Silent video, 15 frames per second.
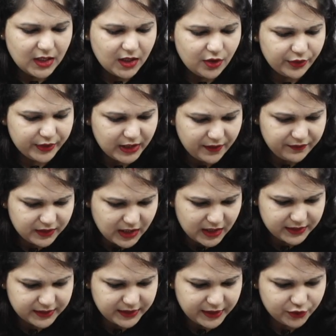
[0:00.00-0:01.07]
Okay,
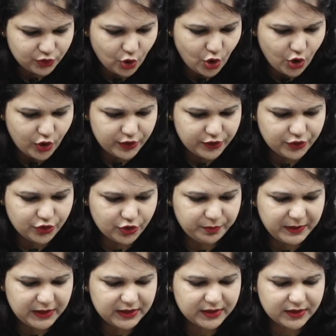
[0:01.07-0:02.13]
Avinash says on should
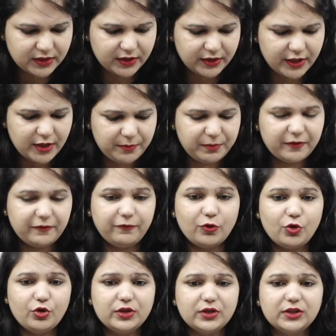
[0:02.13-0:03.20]
be inserted
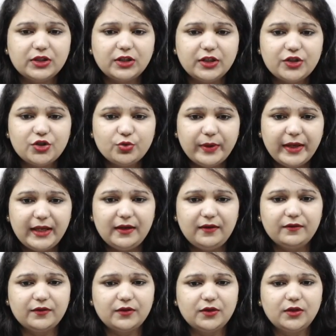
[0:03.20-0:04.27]
before the
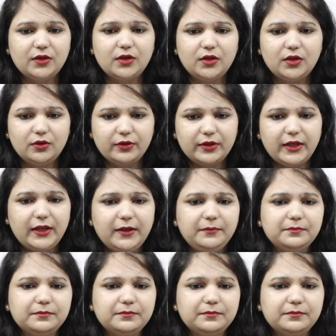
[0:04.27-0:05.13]
12. Okay.